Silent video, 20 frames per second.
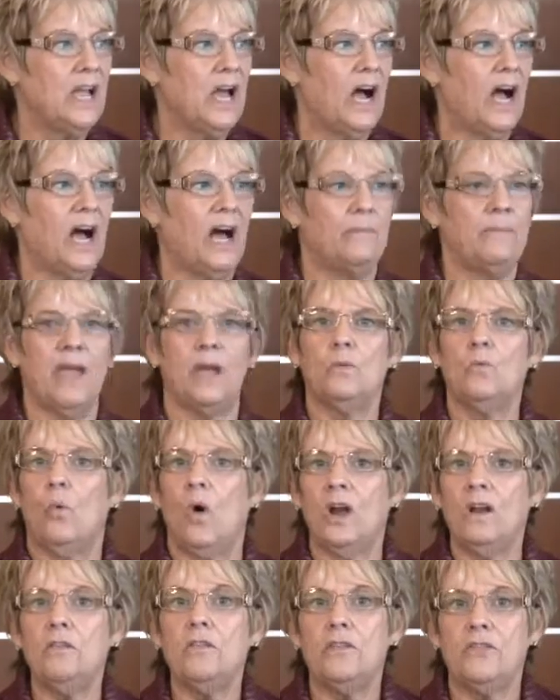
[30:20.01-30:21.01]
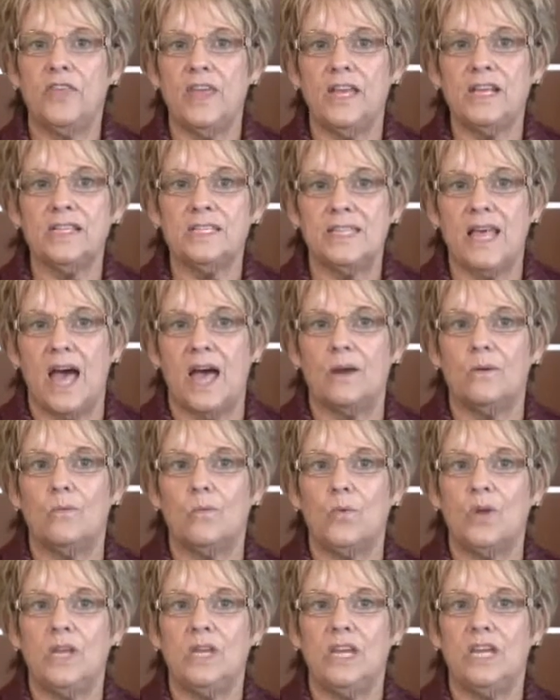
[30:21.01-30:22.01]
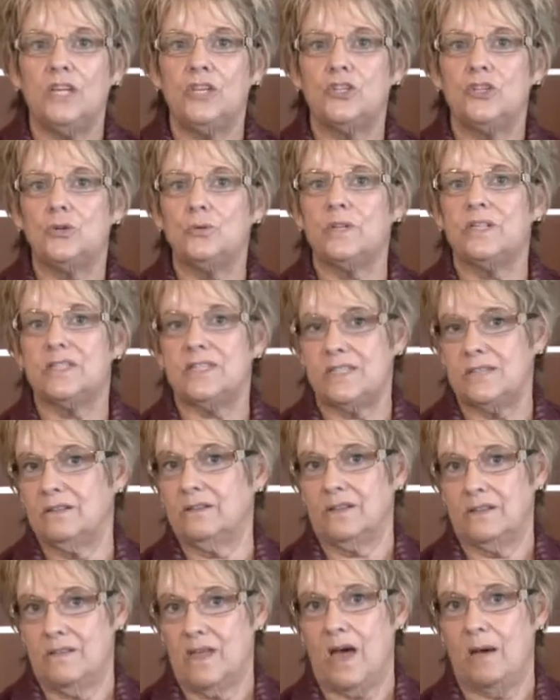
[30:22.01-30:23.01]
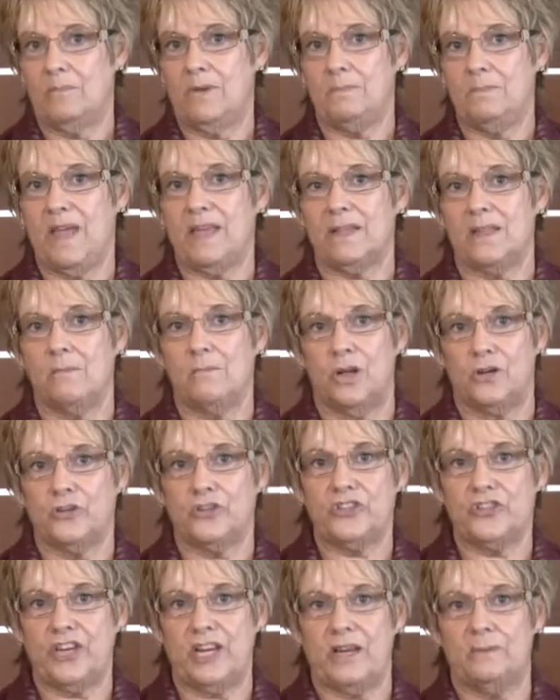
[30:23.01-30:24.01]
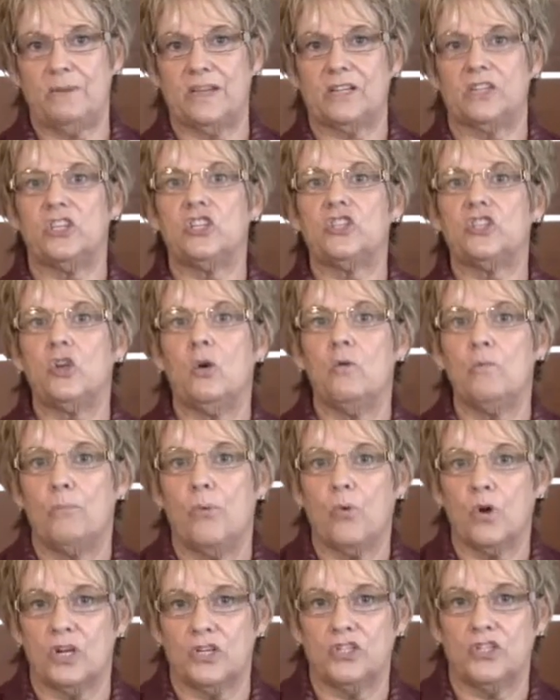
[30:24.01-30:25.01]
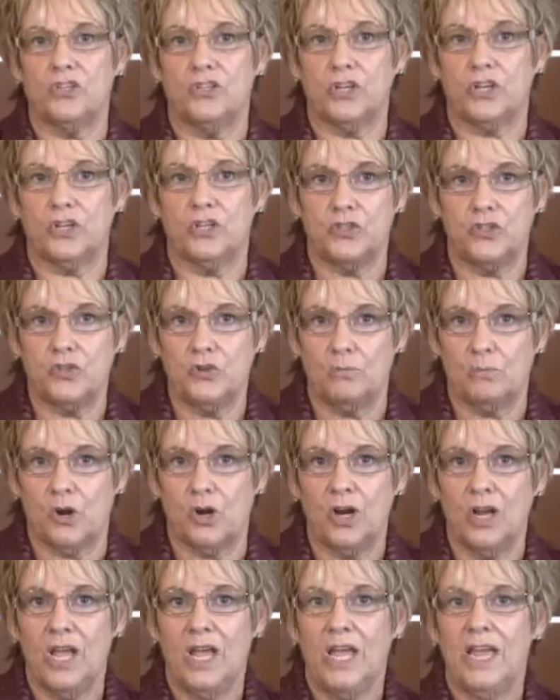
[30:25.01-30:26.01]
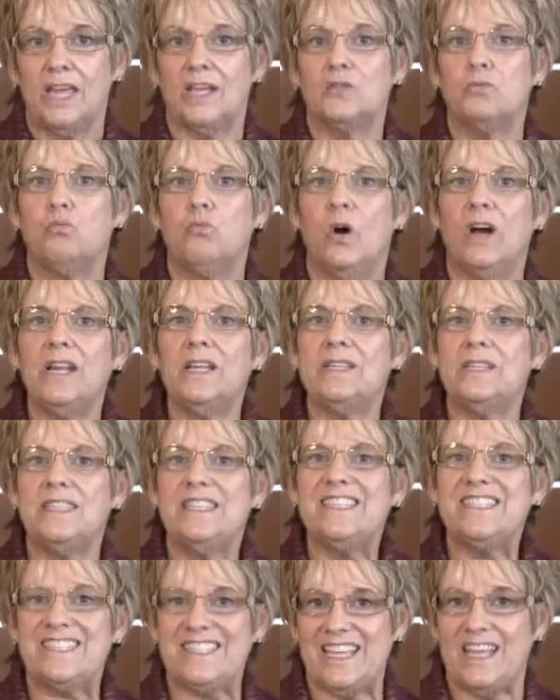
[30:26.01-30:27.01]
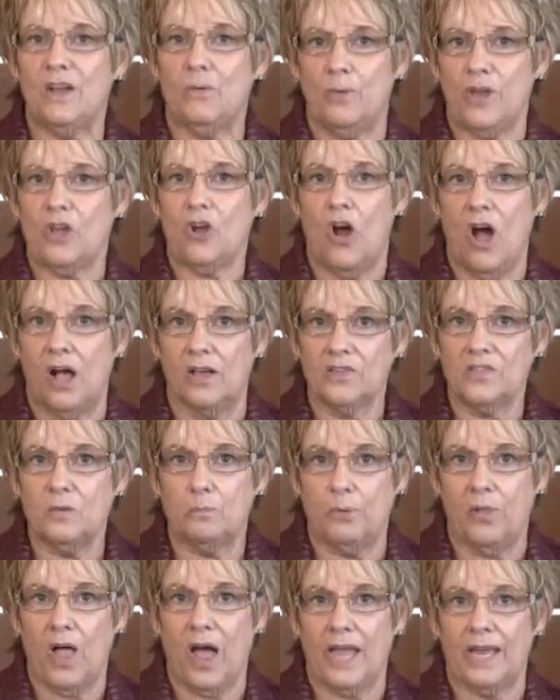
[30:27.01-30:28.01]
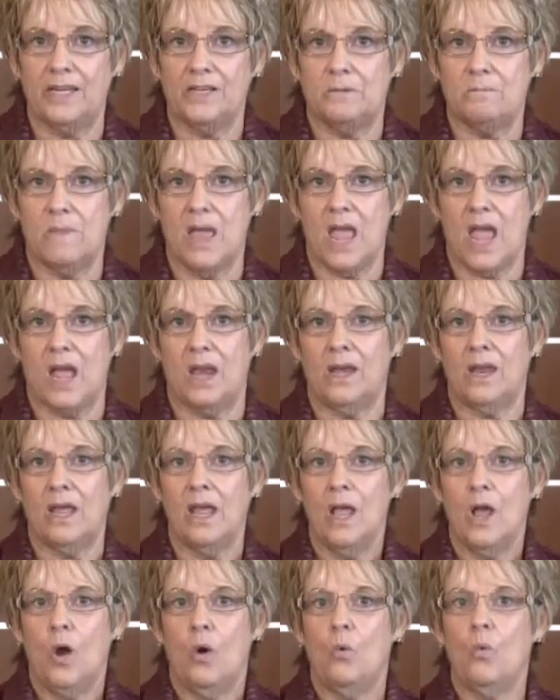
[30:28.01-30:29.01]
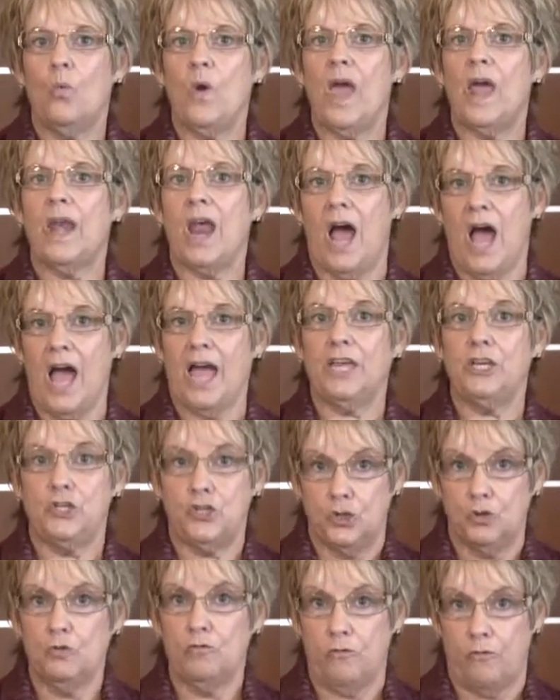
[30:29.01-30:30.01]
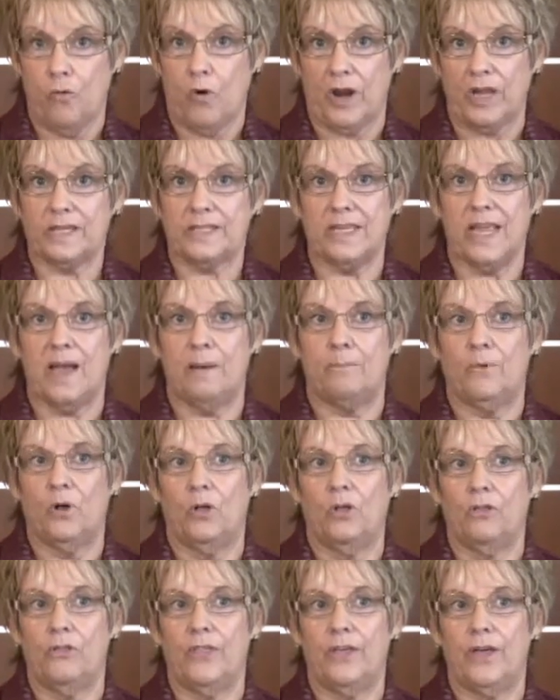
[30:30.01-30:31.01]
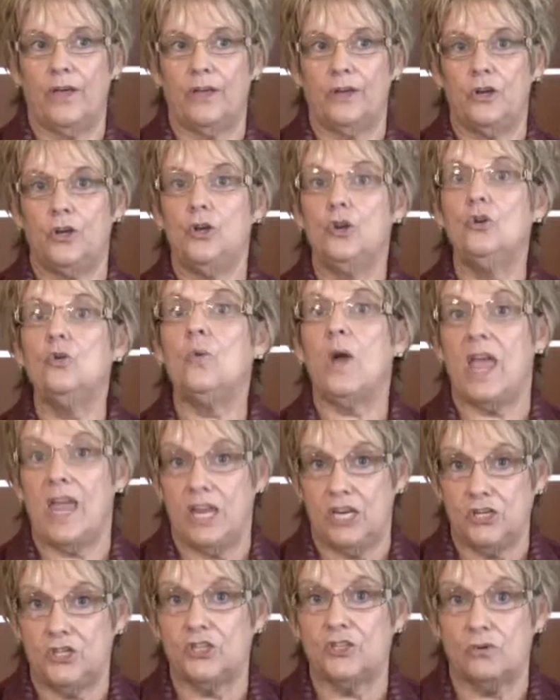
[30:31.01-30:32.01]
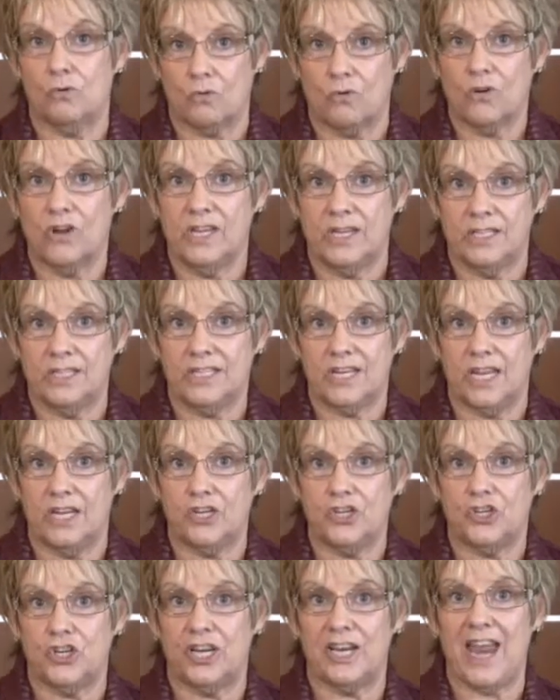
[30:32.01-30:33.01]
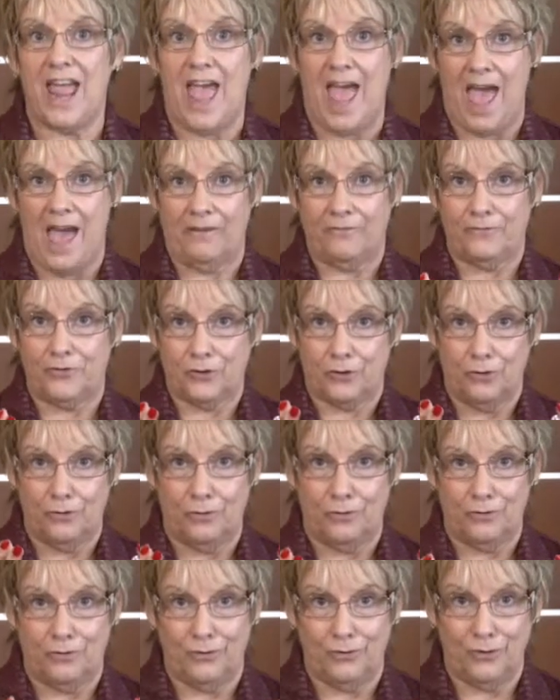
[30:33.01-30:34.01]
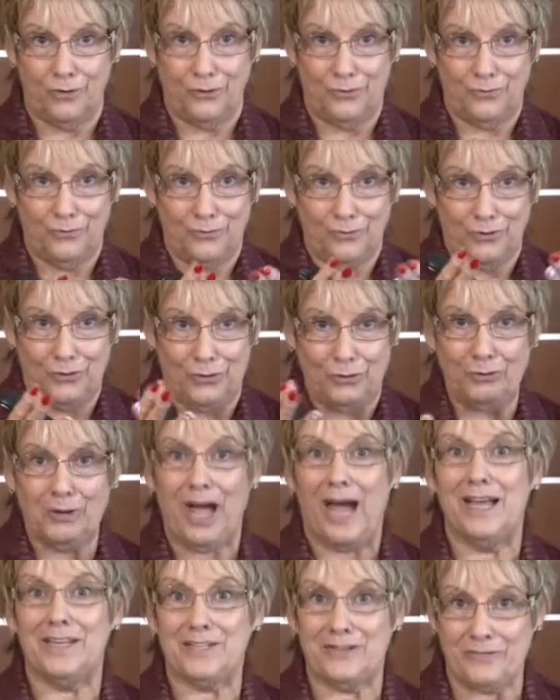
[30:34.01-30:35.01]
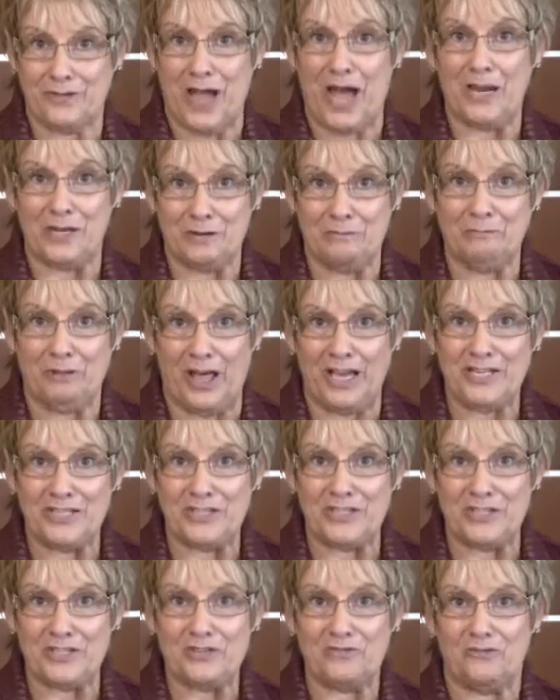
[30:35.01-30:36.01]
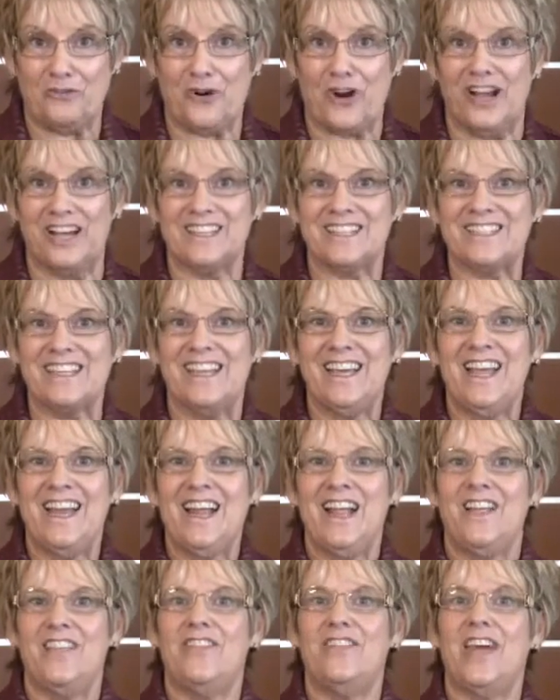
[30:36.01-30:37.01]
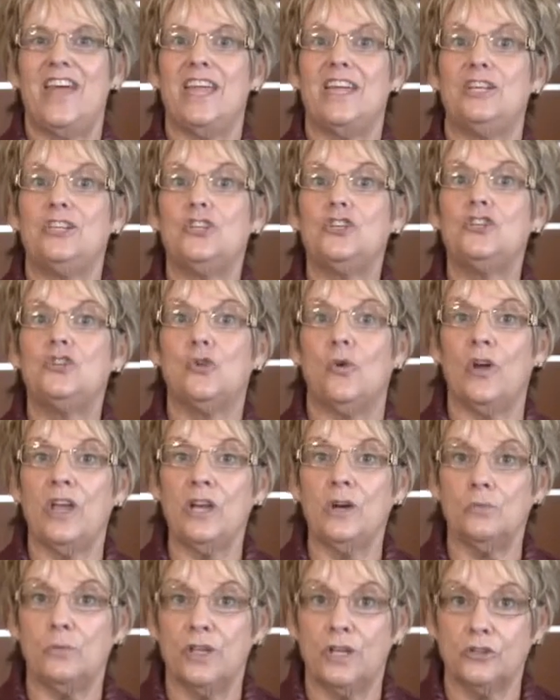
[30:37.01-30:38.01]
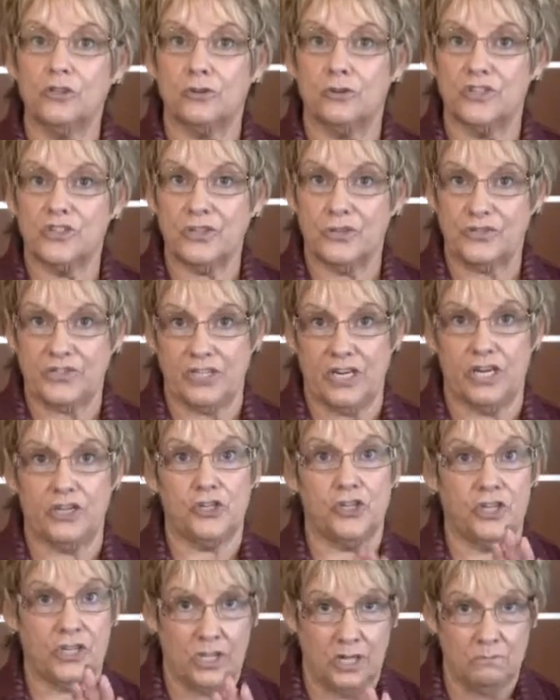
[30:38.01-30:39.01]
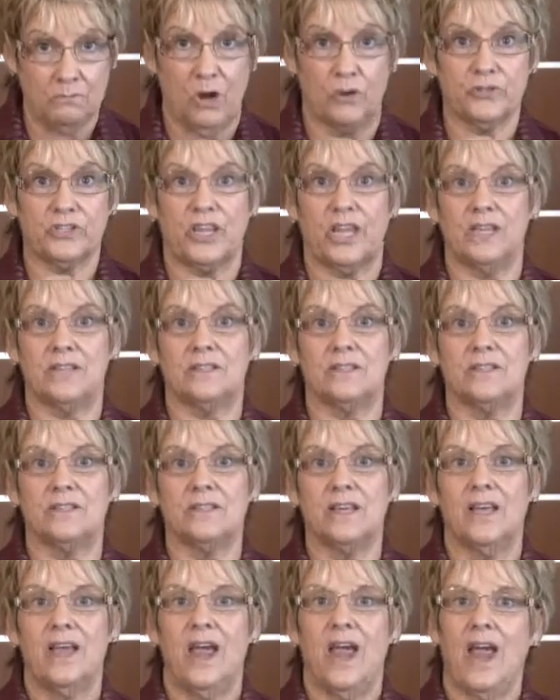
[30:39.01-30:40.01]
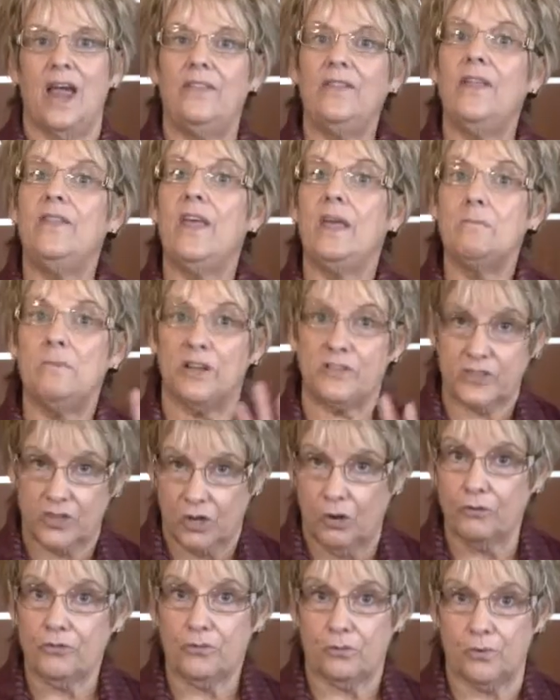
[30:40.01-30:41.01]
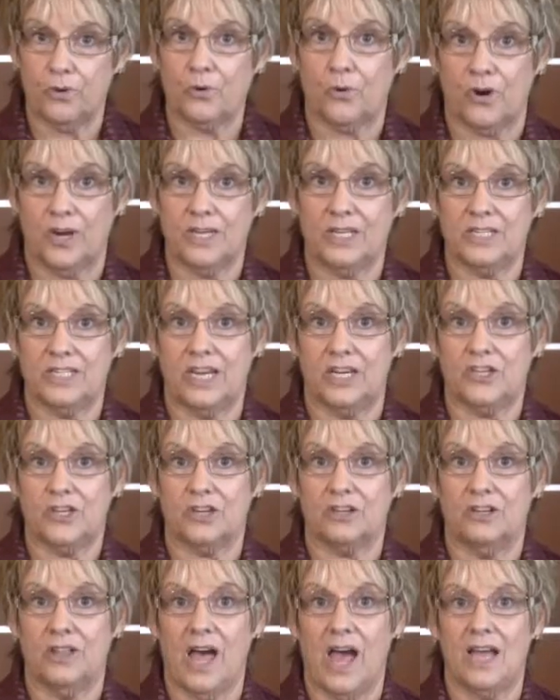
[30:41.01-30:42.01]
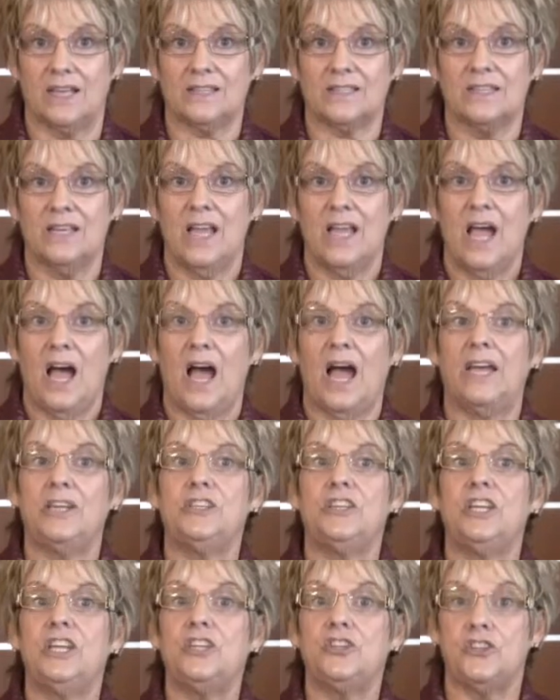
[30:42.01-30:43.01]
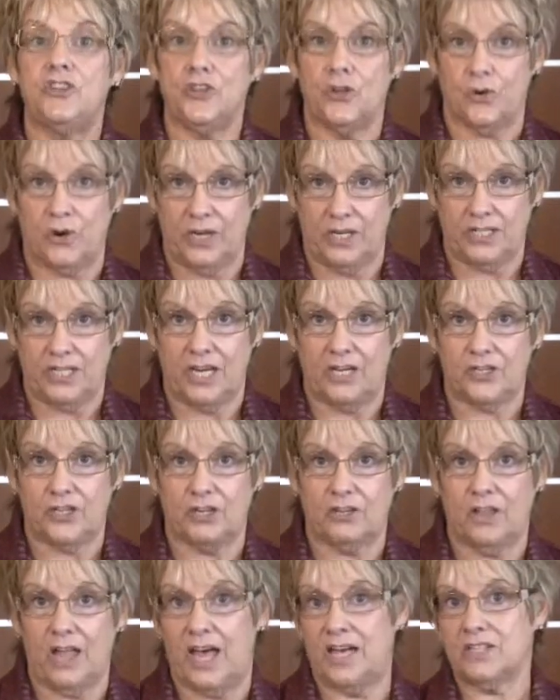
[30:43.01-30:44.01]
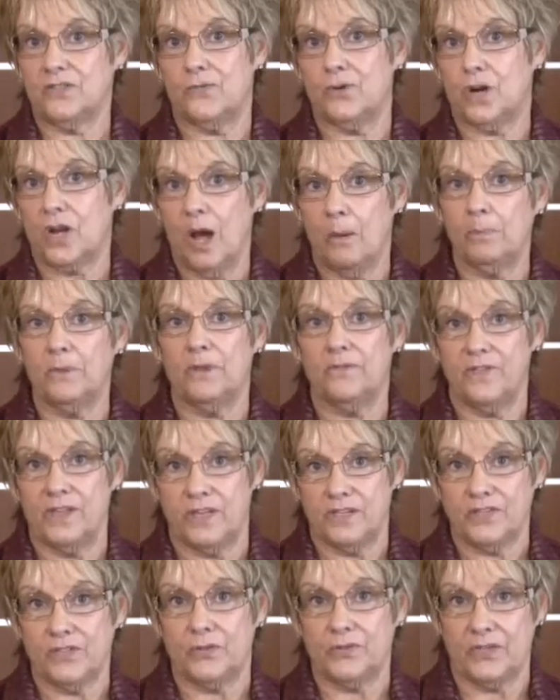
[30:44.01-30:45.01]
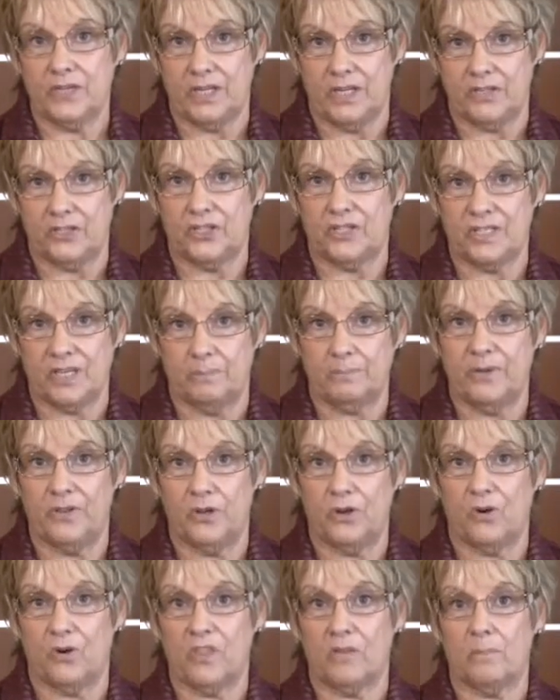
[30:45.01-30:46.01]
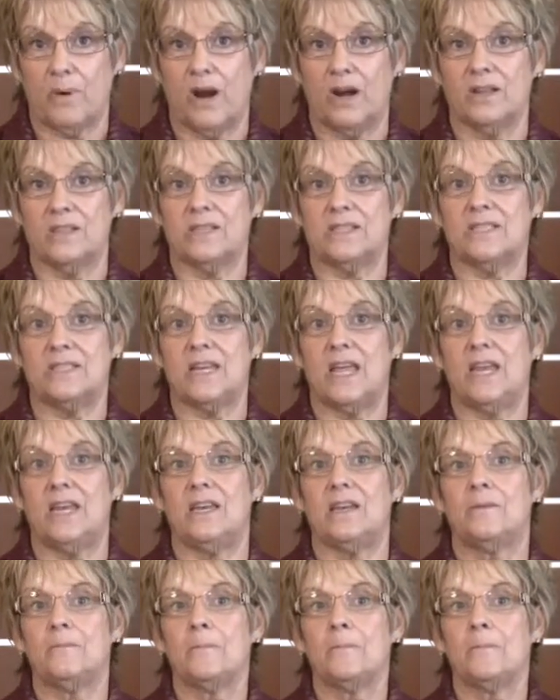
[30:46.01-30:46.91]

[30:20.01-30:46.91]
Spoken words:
And one of the things that we need to instill in them and make them understand, because it's so important to the consumer, is what is this thing we call supply and demand? When I do, for example, the new agent orientation after you guys have gotten them licensed for us, they join a realtor association in most cases, and then they must go through an orientation class. I teach the orientation class for a couple of the associations up in the north part of the state.